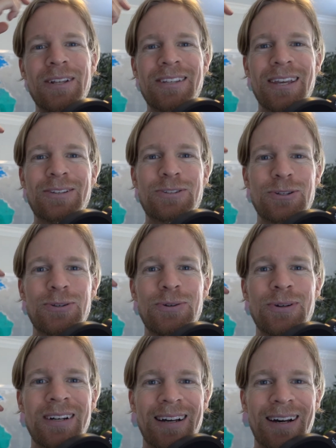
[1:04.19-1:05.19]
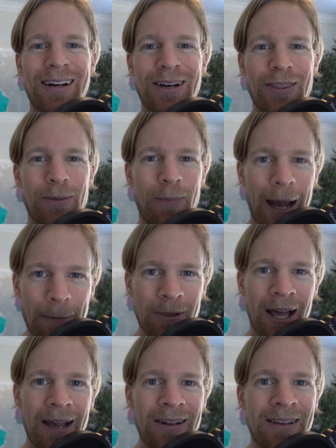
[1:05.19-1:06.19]
we take to the
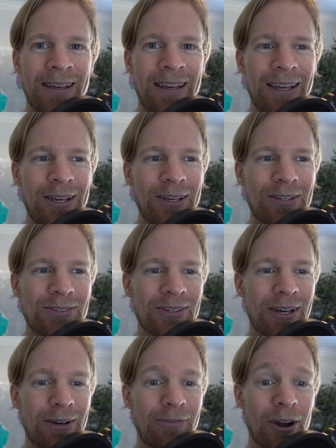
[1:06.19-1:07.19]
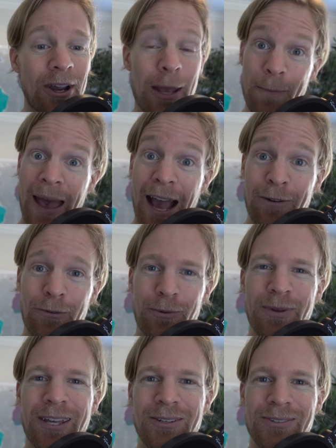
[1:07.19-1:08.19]
pipeline is very
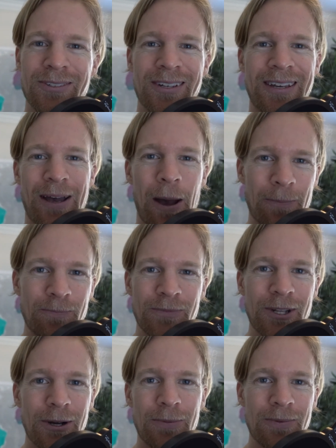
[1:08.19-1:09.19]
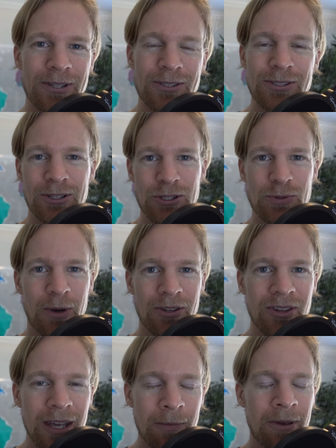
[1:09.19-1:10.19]
impactful because, it's such a small
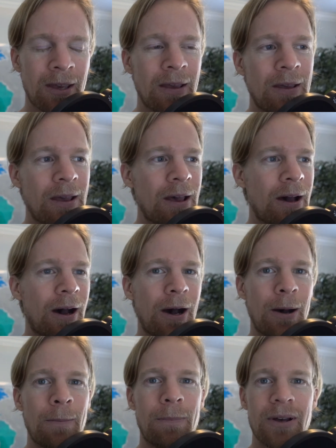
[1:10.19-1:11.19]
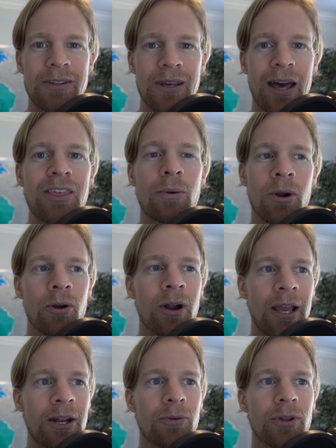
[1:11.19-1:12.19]
team. But I think we're
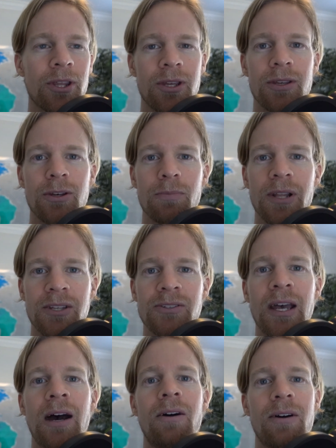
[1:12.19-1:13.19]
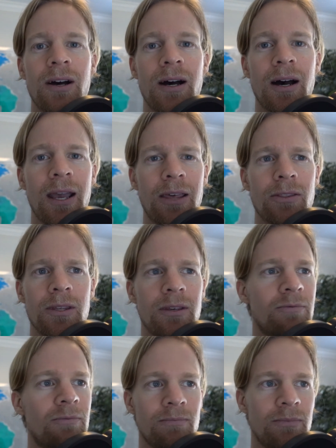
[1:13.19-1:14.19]
in a really good place now, and
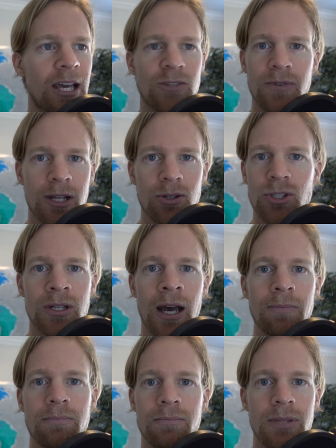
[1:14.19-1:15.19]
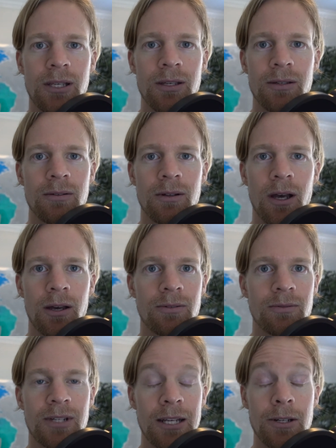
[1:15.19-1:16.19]
the next video should not be
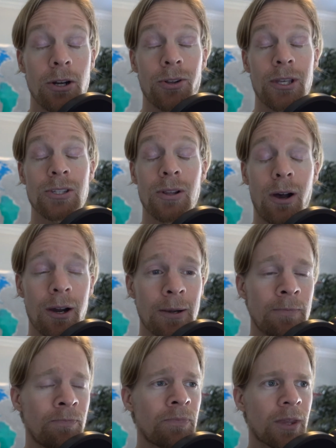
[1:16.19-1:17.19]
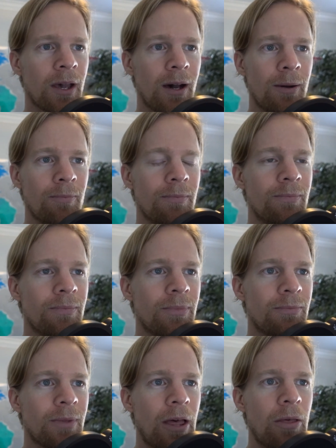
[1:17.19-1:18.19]
take nearly as long.
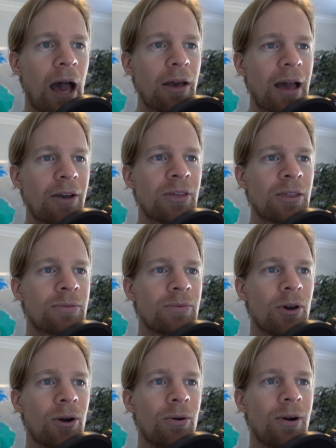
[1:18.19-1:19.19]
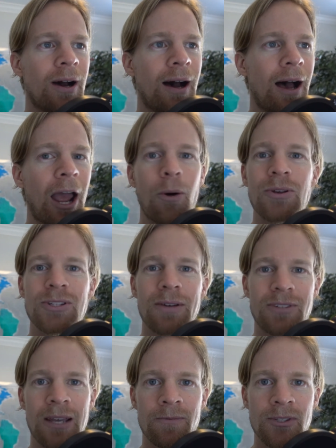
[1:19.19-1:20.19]
I think, though, I always
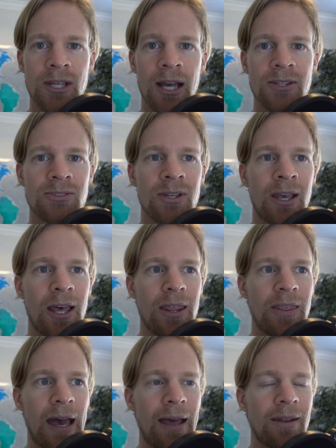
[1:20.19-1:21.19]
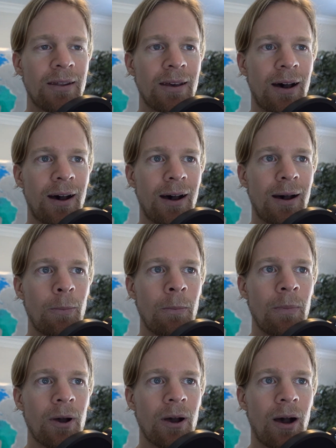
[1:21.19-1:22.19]
love to emphasize that
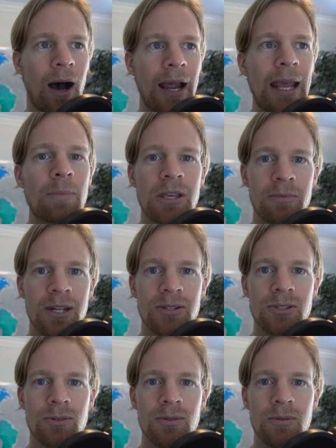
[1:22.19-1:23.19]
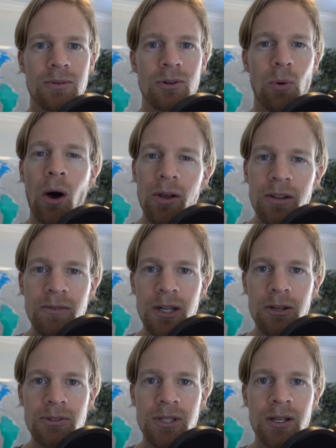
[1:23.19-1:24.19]
I am committed to quality
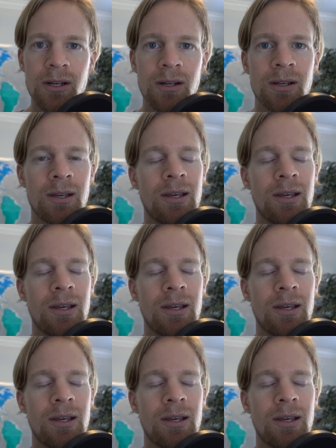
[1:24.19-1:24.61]
videos here